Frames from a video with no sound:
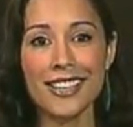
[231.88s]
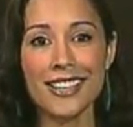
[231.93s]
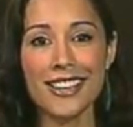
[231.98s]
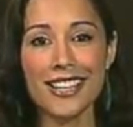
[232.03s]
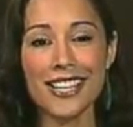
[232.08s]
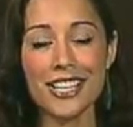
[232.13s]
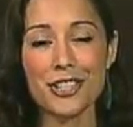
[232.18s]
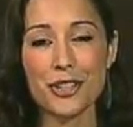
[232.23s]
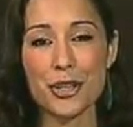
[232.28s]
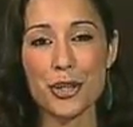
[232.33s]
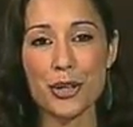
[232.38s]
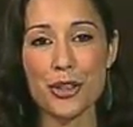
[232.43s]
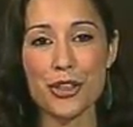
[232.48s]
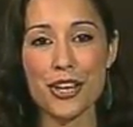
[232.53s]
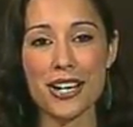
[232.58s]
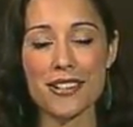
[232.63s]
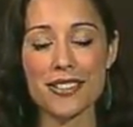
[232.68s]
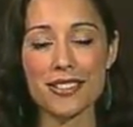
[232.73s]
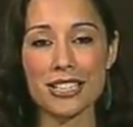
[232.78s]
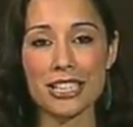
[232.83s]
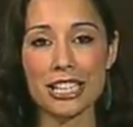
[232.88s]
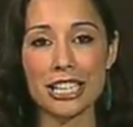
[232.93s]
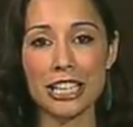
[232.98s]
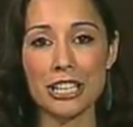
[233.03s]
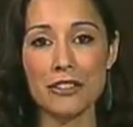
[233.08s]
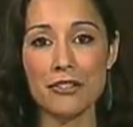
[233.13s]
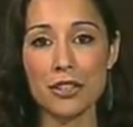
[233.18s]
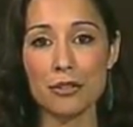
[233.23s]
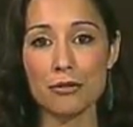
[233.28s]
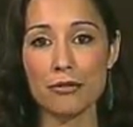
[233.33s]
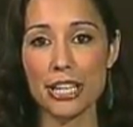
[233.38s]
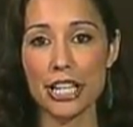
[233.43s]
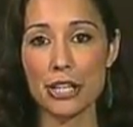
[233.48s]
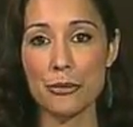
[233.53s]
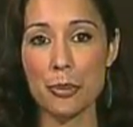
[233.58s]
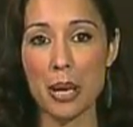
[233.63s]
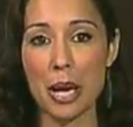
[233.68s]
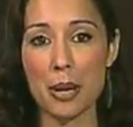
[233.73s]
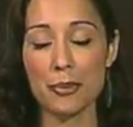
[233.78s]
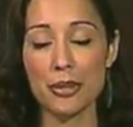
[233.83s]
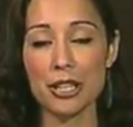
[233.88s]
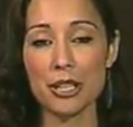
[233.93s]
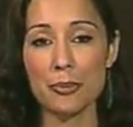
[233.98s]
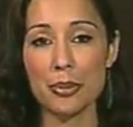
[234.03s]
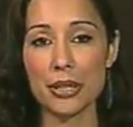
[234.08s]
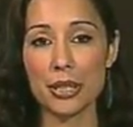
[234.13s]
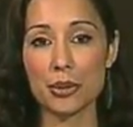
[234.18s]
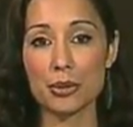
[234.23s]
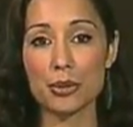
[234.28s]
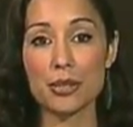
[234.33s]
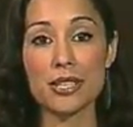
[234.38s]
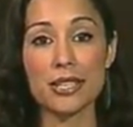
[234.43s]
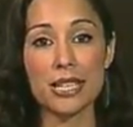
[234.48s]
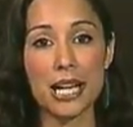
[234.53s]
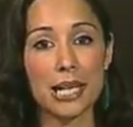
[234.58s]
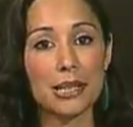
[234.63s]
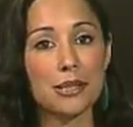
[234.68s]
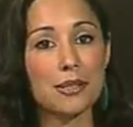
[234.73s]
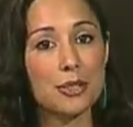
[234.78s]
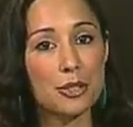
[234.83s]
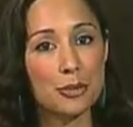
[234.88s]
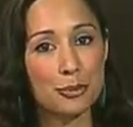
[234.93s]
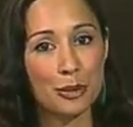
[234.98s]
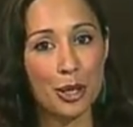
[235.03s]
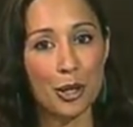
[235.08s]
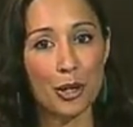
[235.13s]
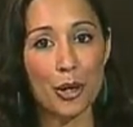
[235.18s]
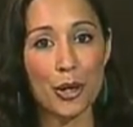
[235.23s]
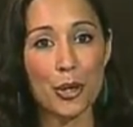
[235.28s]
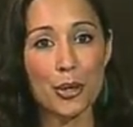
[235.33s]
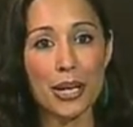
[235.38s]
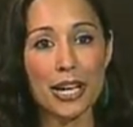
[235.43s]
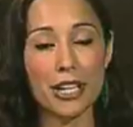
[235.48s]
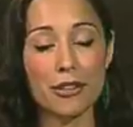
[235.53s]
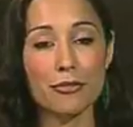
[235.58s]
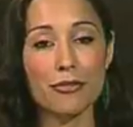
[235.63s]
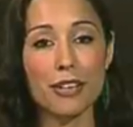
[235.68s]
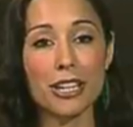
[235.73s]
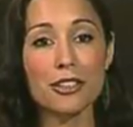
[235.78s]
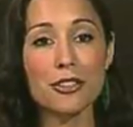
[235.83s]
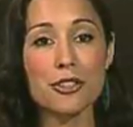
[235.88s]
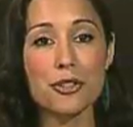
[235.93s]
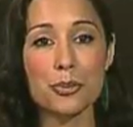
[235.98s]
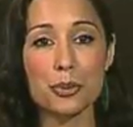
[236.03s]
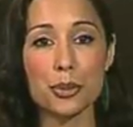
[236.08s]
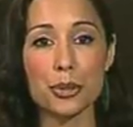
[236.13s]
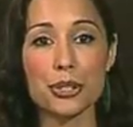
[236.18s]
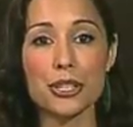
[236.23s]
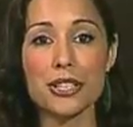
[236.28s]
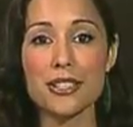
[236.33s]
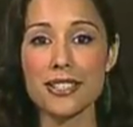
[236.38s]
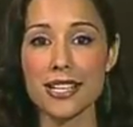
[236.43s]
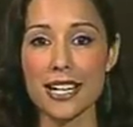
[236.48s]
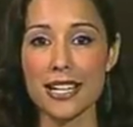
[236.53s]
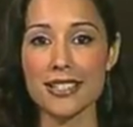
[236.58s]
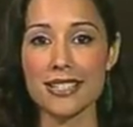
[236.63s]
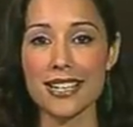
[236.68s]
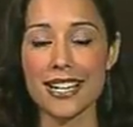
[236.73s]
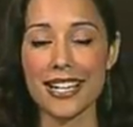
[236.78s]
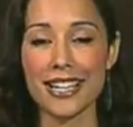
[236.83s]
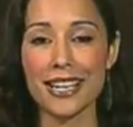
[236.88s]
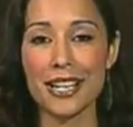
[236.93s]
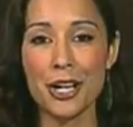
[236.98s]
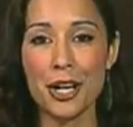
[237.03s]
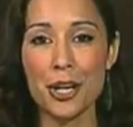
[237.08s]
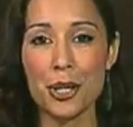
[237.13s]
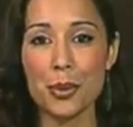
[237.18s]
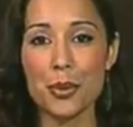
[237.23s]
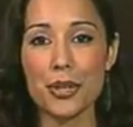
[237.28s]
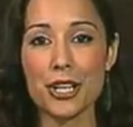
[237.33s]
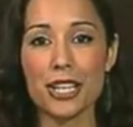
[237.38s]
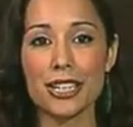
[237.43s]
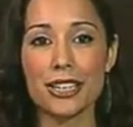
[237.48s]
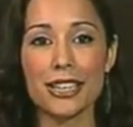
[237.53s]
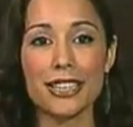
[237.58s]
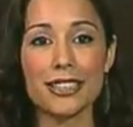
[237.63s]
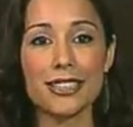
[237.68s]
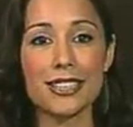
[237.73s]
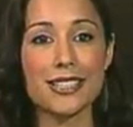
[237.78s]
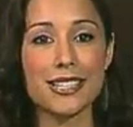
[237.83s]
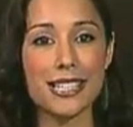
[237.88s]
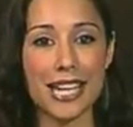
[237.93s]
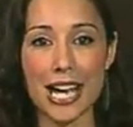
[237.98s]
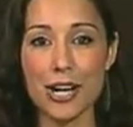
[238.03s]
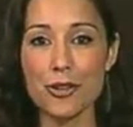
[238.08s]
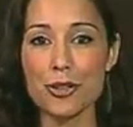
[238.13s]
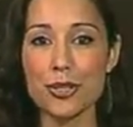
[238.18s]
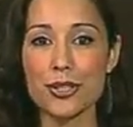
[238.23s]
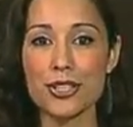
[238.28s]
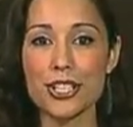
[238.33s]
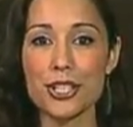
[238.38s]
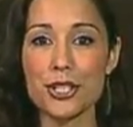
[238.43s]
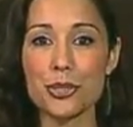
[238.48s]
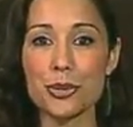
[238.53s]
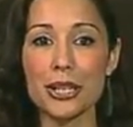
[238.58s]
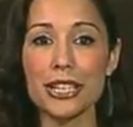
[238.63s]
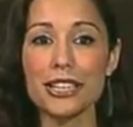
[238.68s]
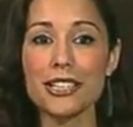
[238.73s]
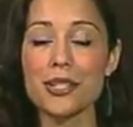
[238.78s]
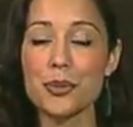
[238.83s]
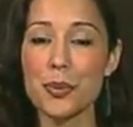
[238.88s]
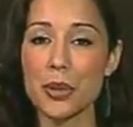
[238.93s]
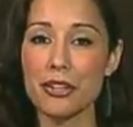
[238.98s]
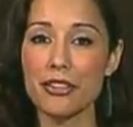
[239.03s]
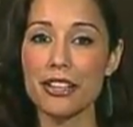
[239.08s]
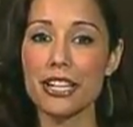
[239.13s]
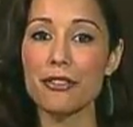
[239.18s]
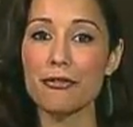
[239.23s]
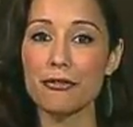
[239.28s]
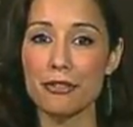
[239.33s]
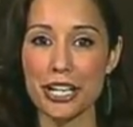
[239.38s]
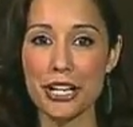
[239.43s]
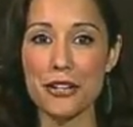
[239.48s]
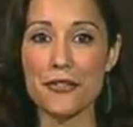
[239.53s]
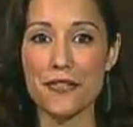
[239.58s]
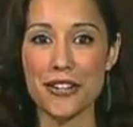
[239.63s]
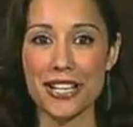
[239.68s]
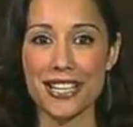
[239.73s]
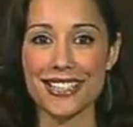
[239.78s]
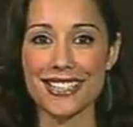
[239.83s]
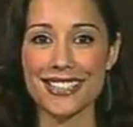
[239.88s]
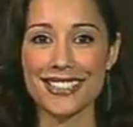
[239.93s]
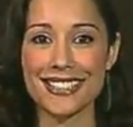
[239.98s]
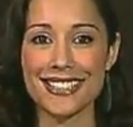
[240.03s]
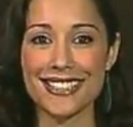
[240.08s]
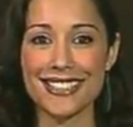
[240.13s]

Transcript: The 2011 Red Puppy Appeal starts tomorrow and runs through to Sunday, with collectors out on the streets wearing red vests.